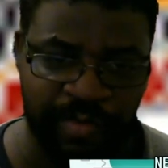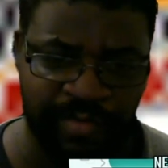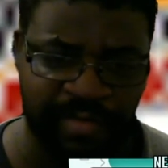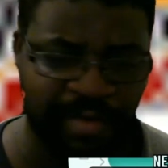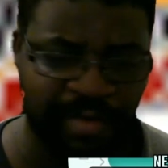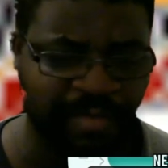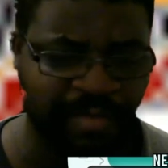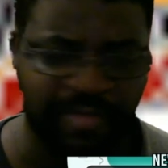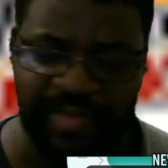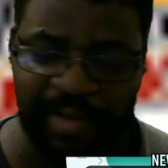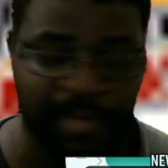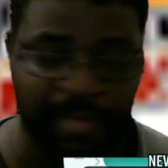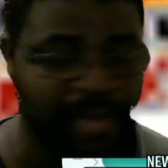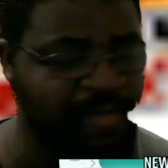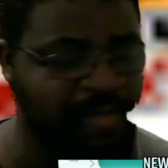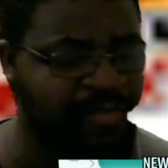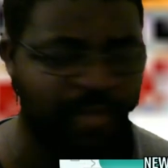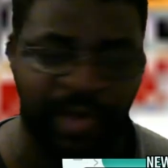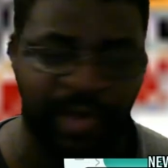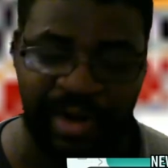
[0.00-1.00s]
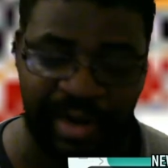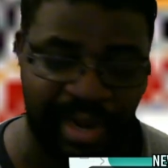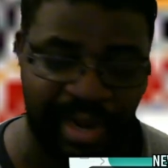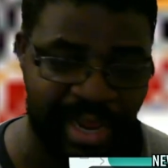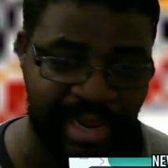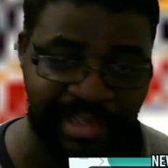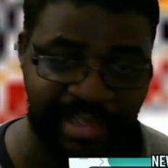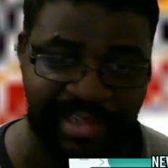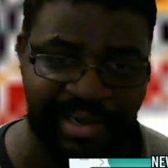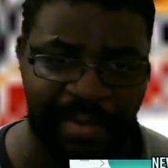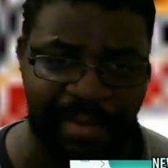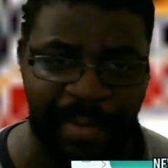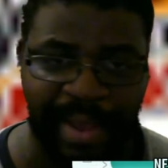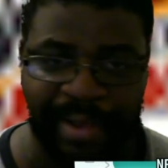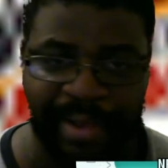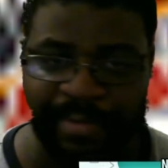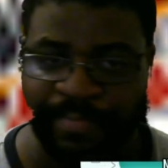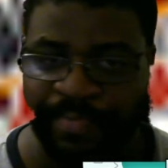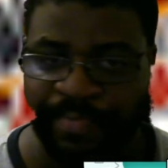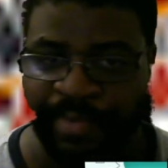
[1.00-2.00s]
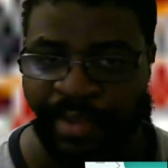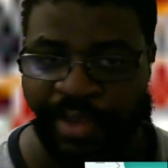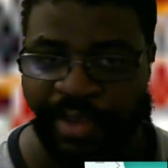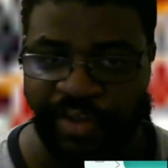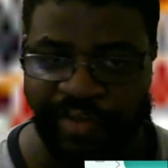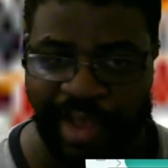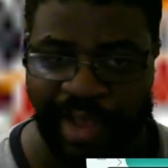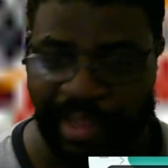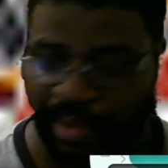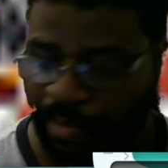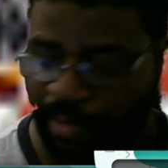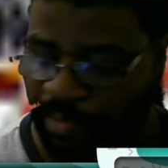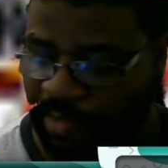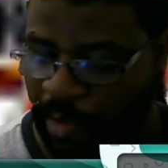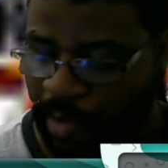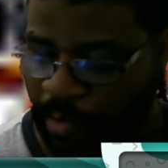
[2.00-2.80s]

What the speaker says: So it was one of the ladies in the back. He tried to go talk